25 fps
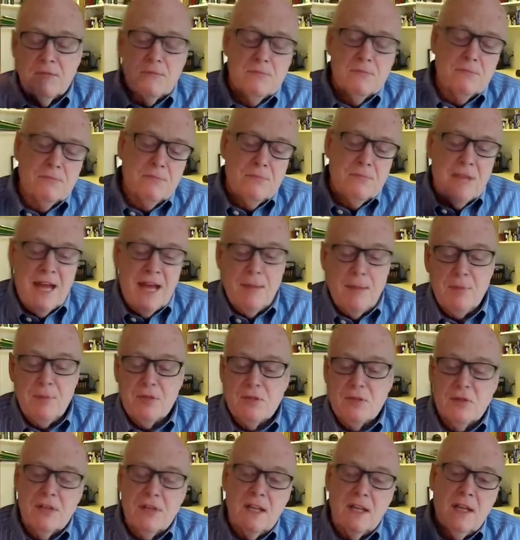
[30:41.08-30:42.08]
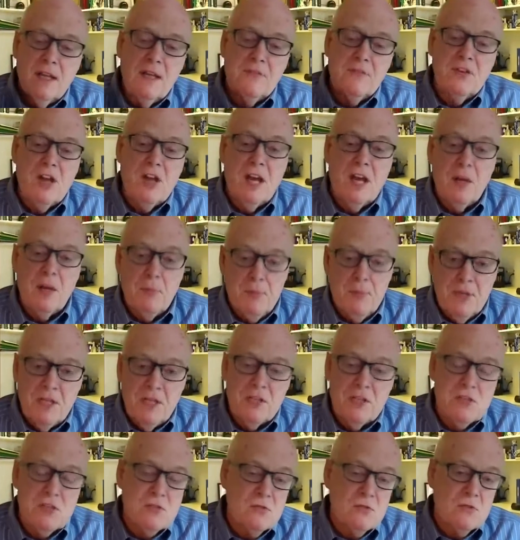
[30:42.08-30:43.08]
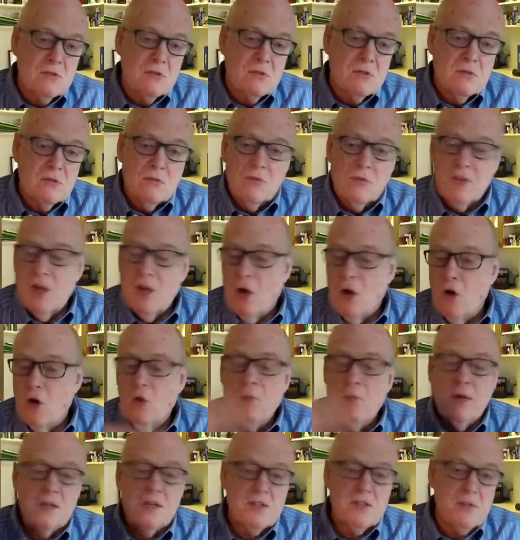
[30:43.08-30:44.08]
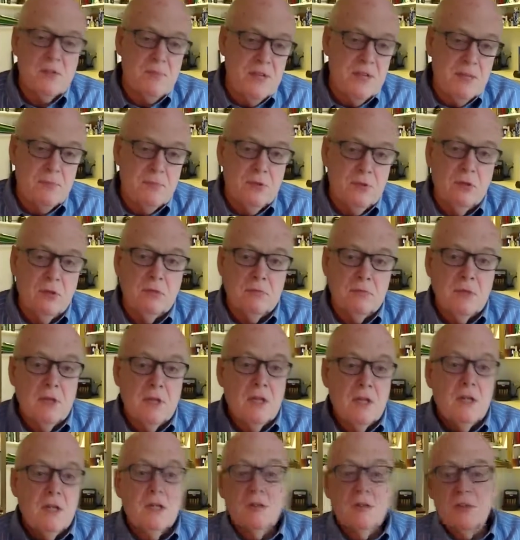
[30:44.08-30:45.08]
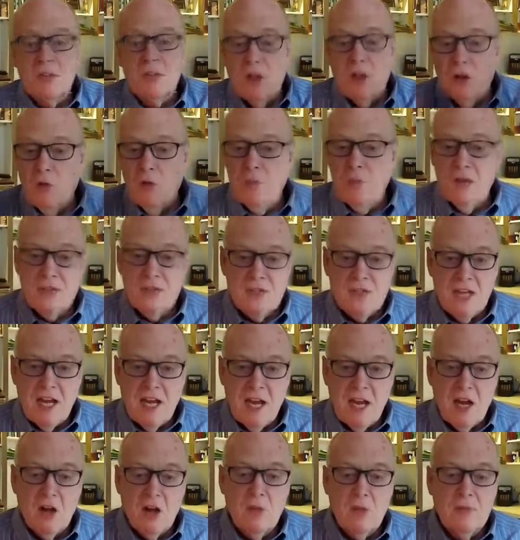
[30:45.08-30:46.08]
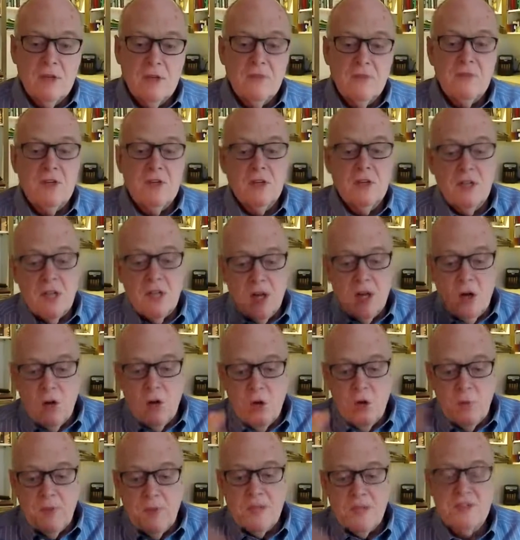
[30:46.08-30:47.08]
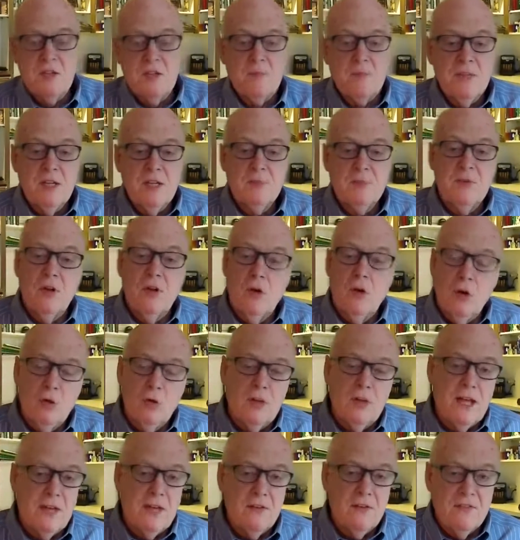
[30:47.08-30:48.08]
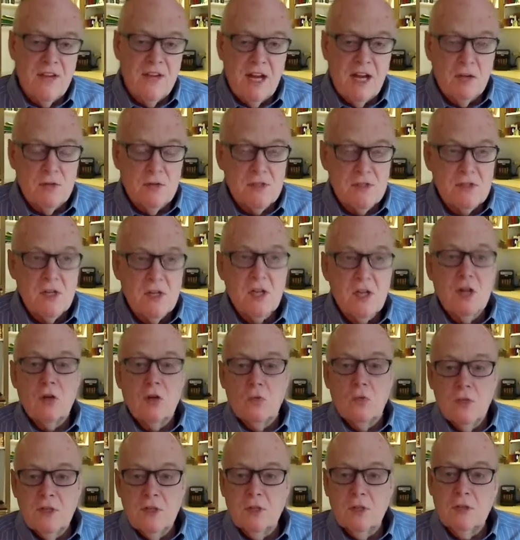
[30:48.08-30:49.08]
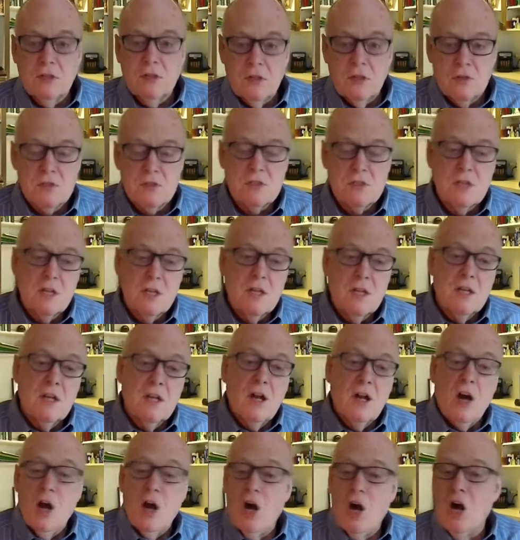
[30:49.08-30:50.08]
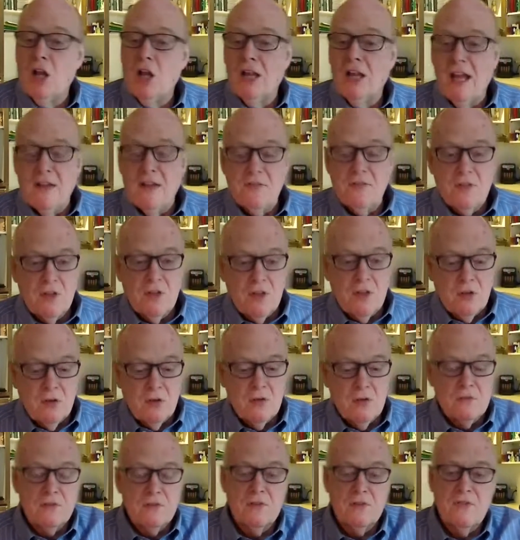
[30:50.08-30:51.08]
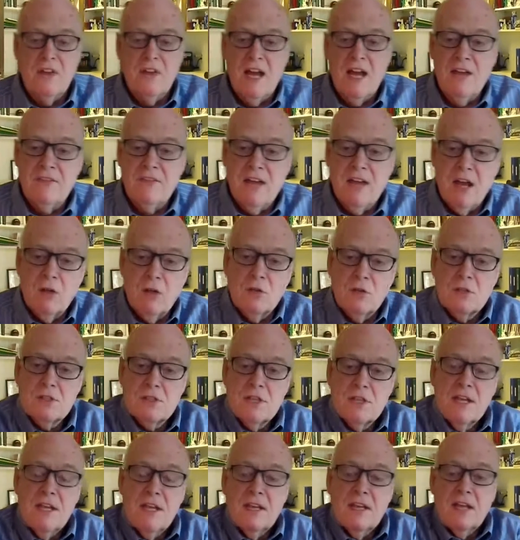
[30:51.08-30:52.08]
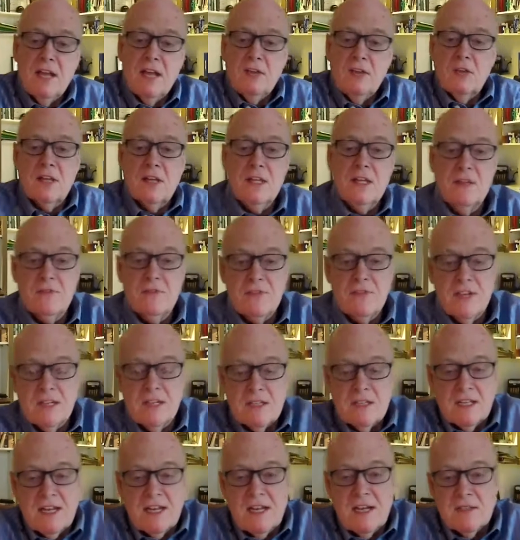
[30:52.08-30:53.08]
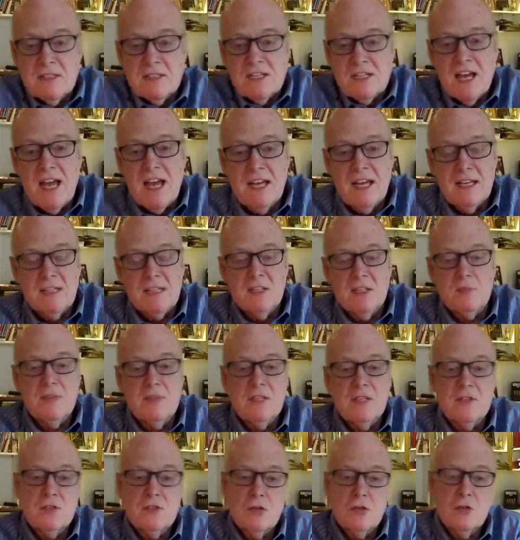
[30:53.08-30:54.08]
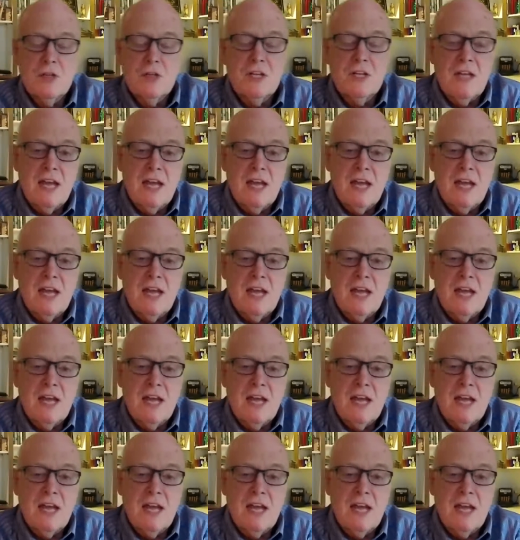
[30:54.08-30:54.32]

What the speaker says: aperture. If you're at a beach with a whole bunch of people, there's a whole bunch of air, but if you're in a whole bunch of people, a whole lot of virus, real close, all afternoon for 5 hours, can you get infected outside at the beach? Sure you can,